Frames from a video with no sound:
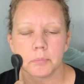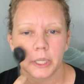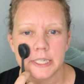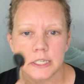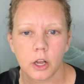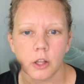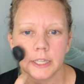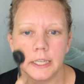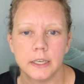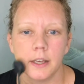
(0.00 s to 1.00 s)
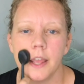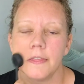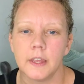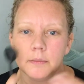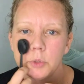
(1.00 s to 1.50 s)
blend it all in,
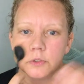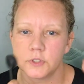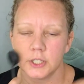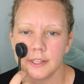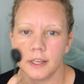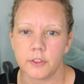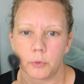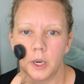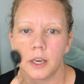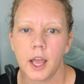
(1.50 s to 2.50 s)
and then move to the other one.